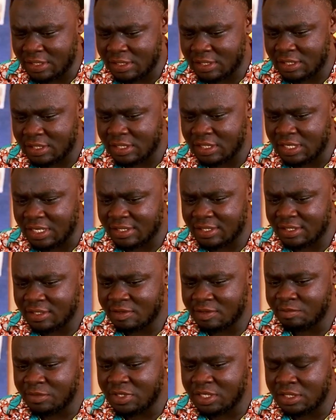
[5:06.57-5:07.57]
this, does
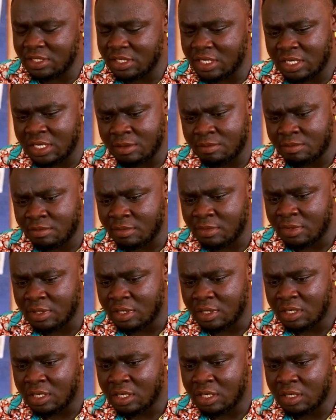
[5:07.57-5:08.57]
this mean
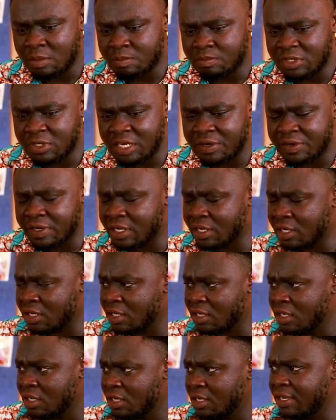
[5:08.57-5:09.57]
there
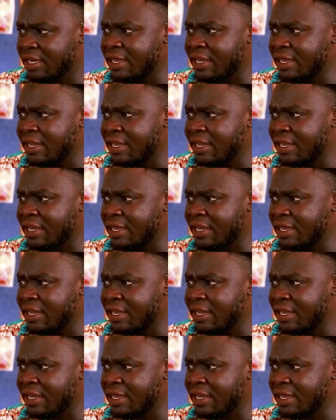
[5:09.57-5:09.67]
are